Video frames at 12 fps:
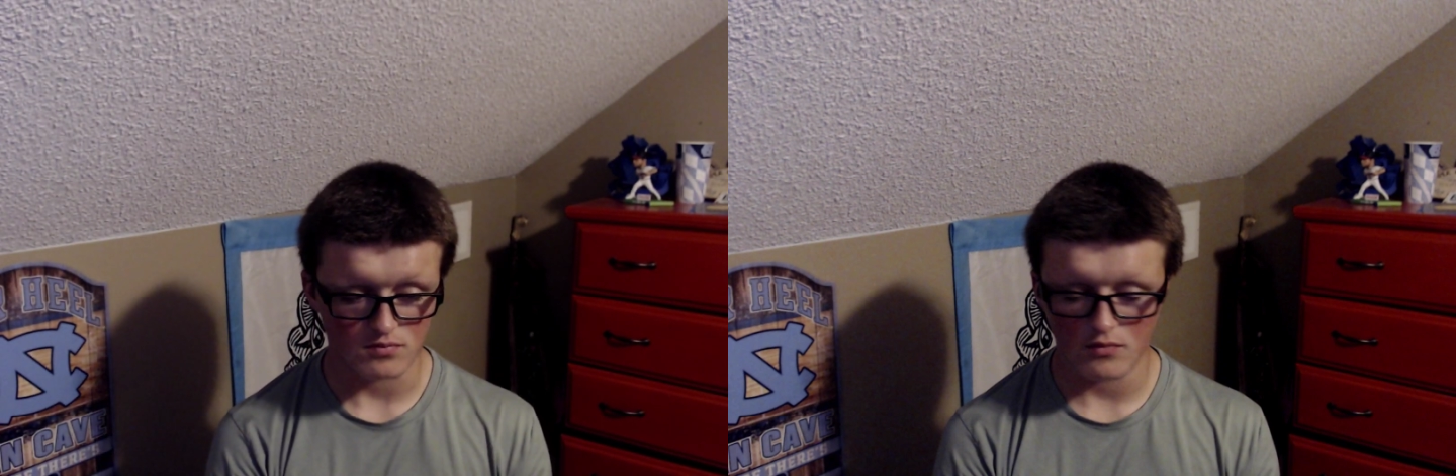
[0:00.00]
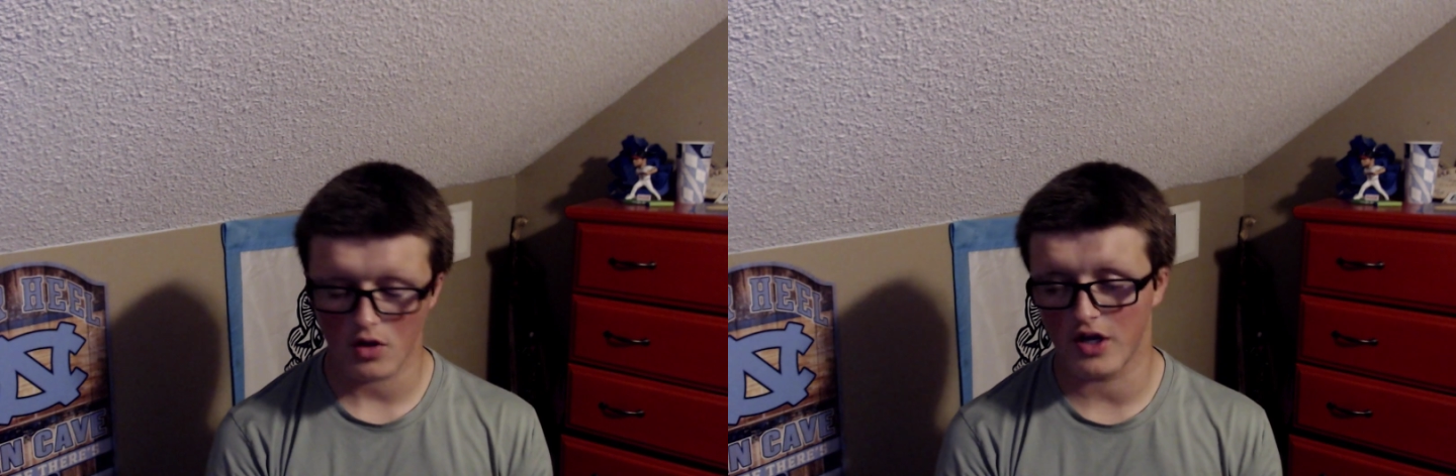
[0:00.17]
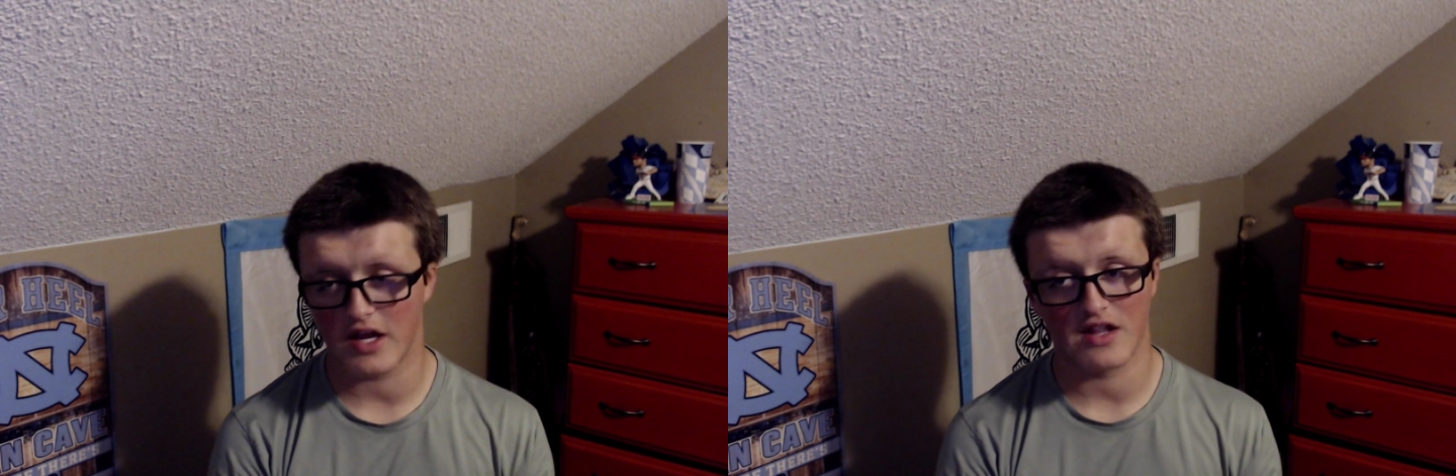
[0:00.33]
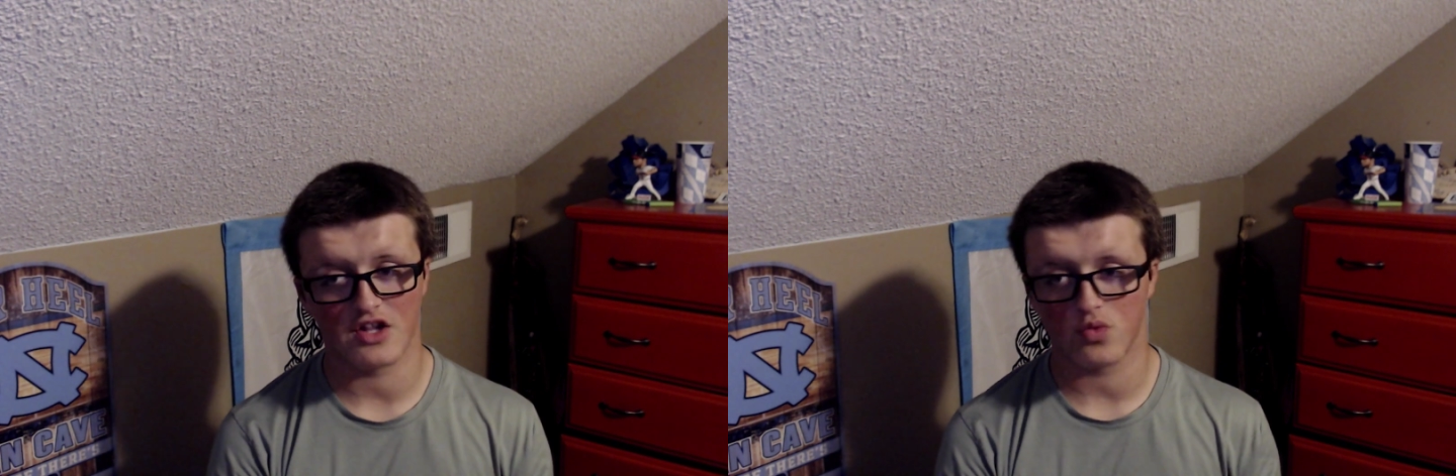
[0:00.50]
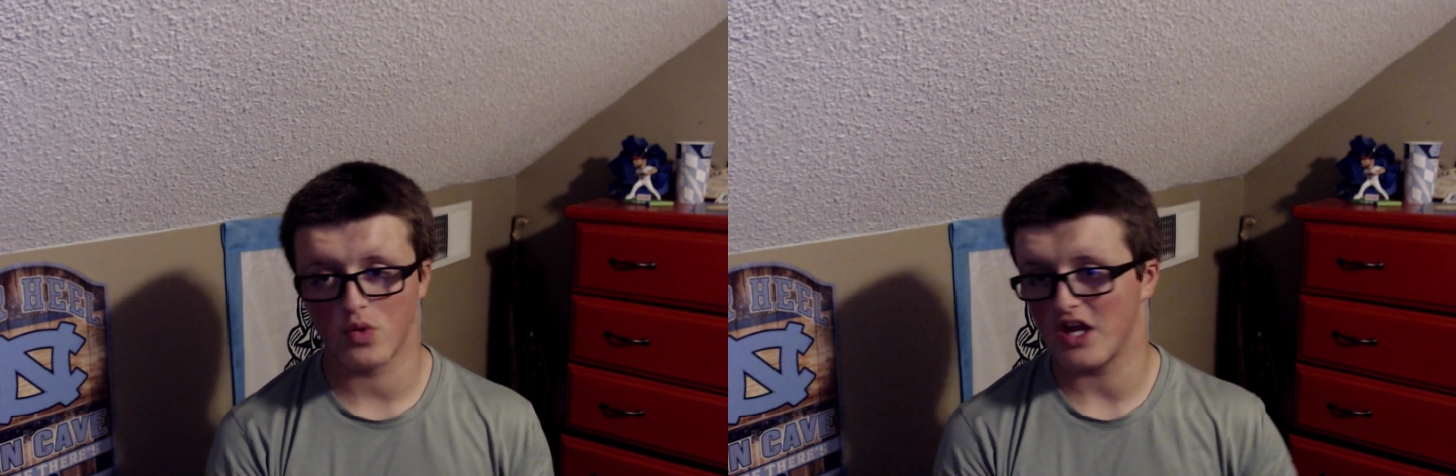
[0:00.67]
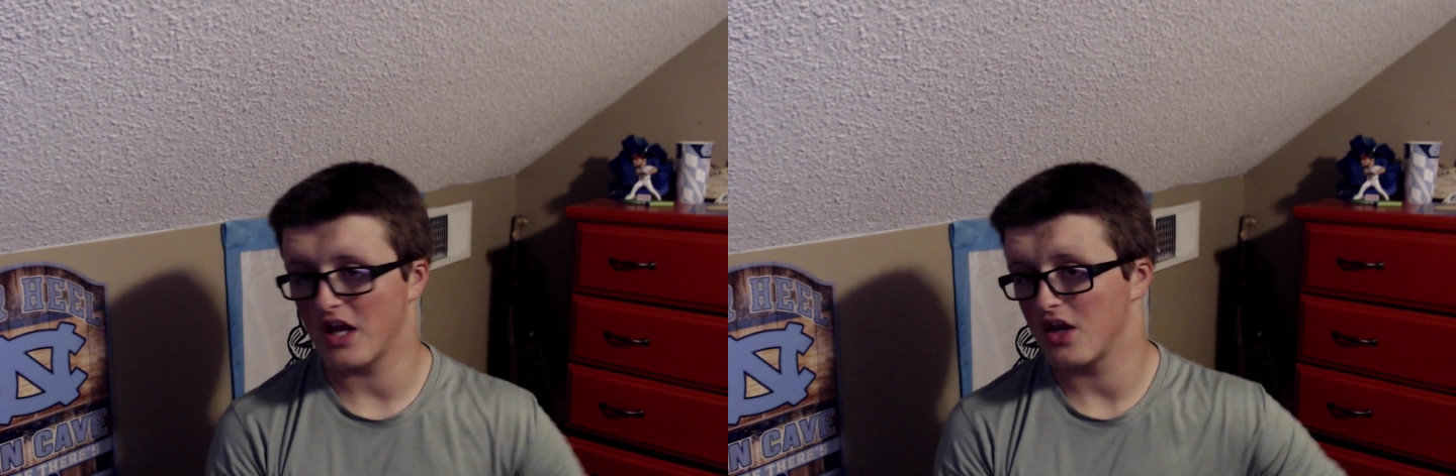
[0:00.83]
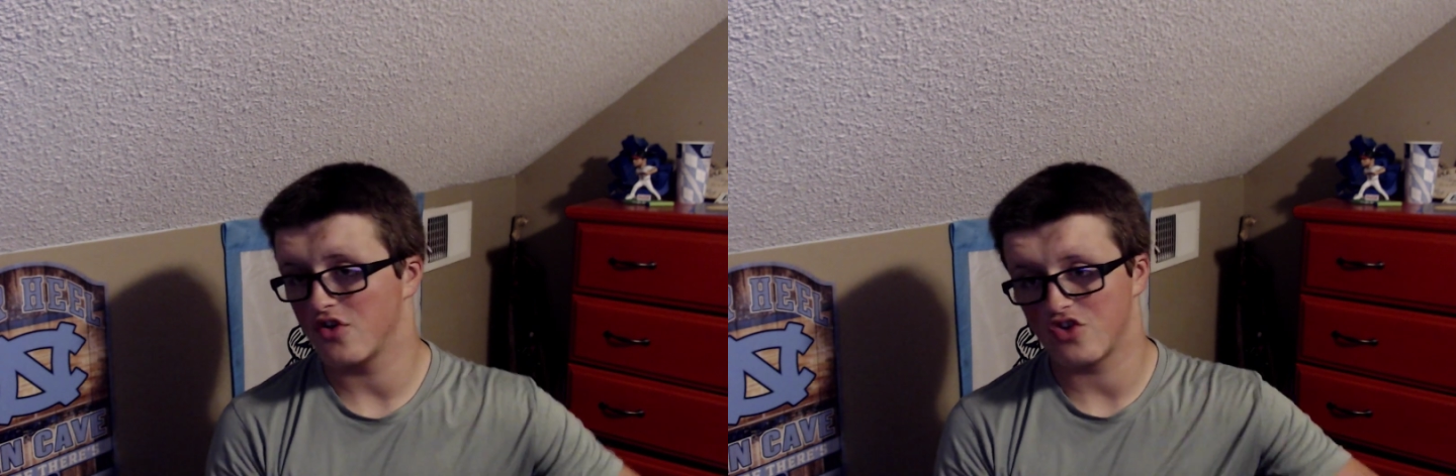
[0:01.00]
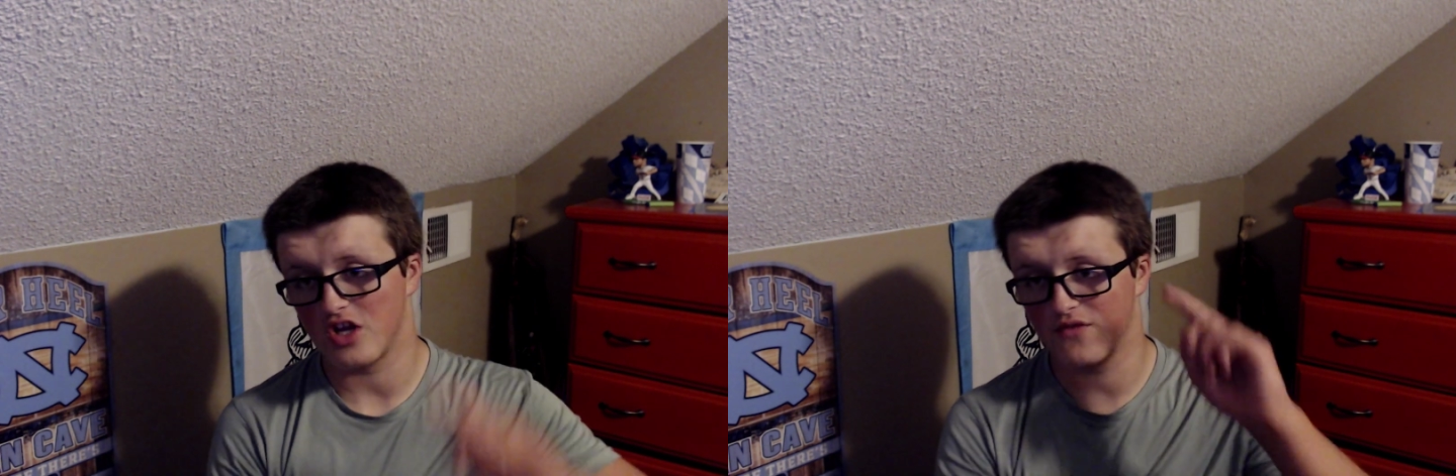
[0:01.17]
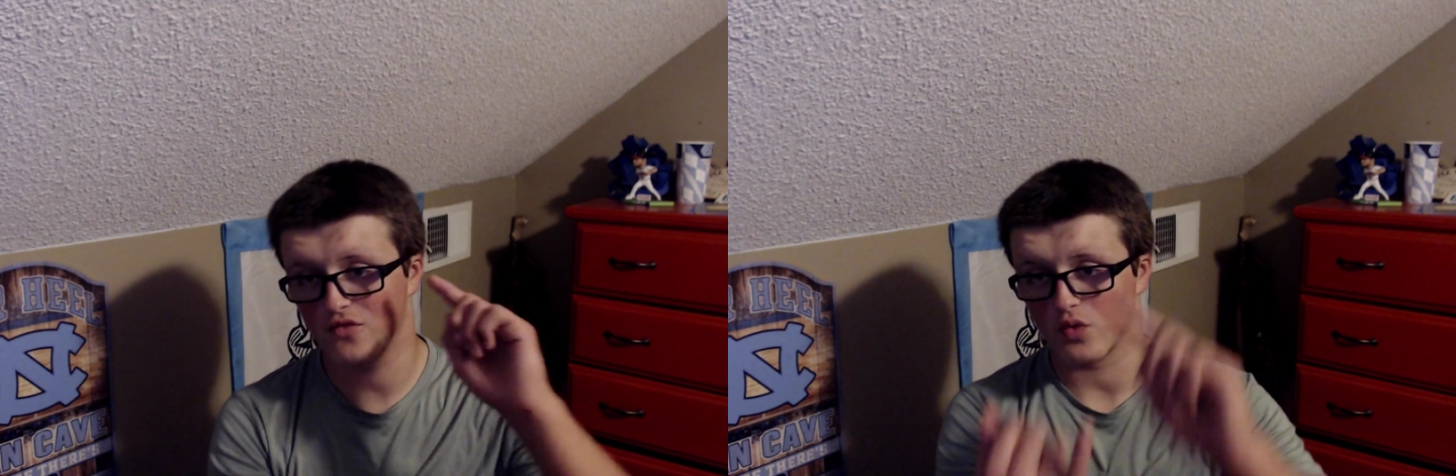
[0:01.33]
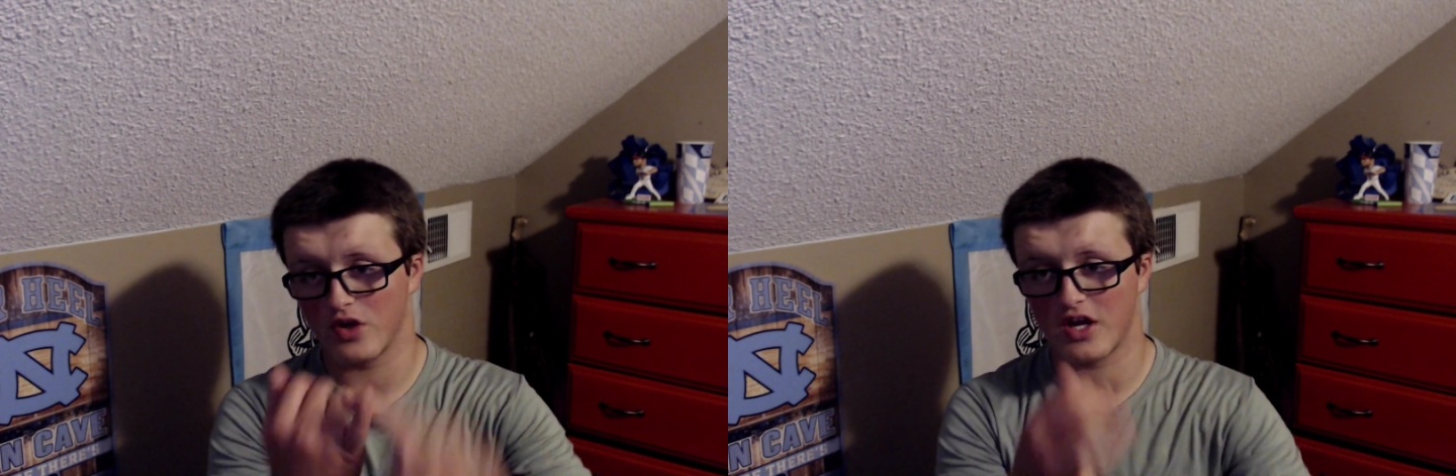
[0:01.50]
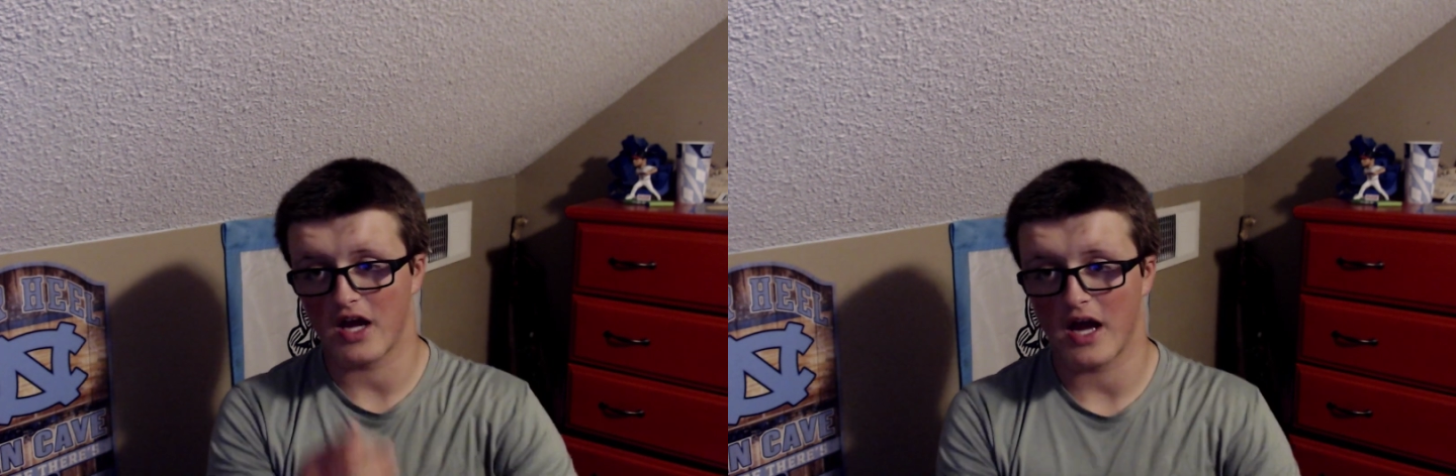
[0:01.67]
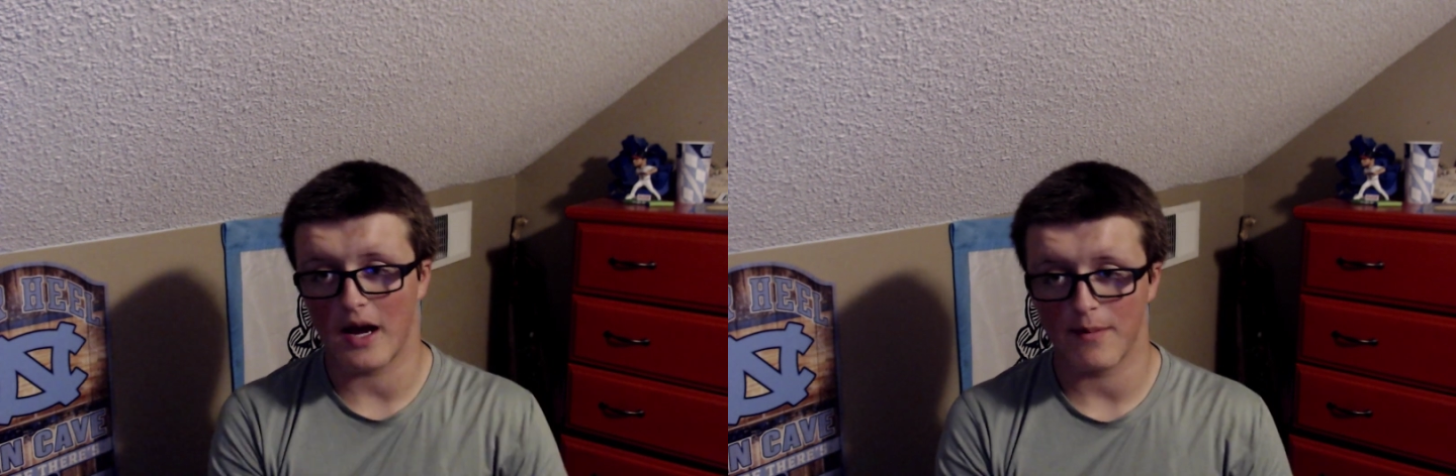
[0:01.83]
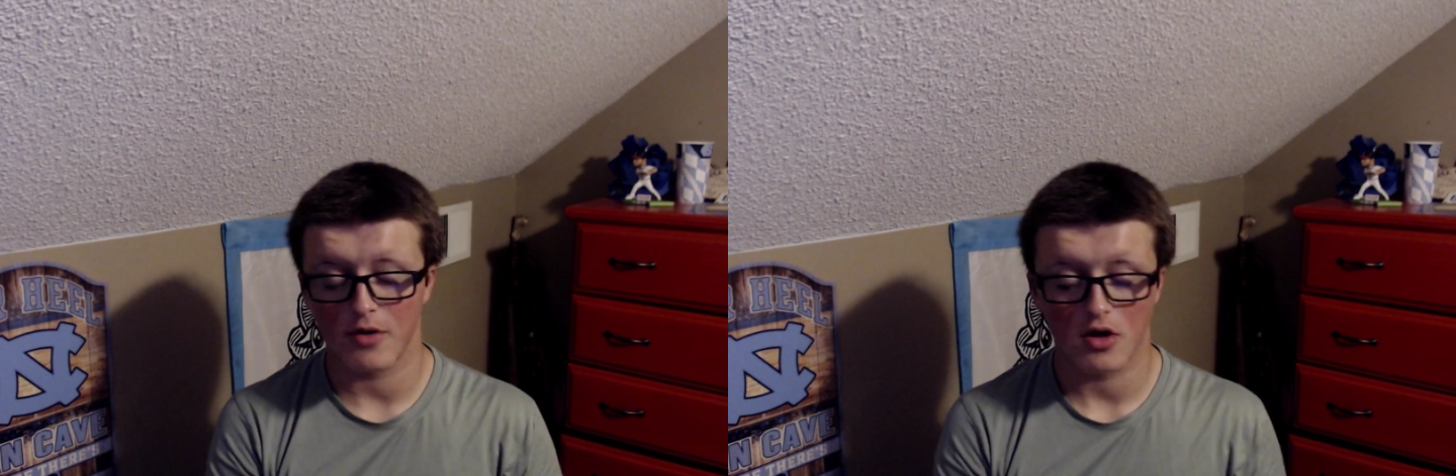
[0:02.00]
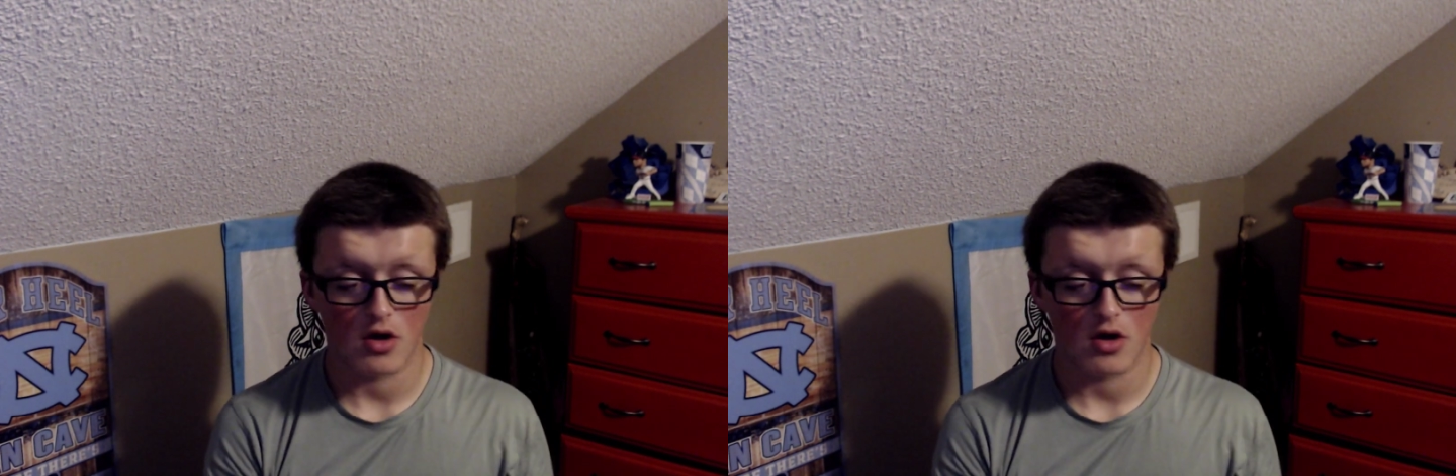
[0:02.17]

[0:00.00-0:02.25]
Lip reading: again this weekend, Chiefs recap.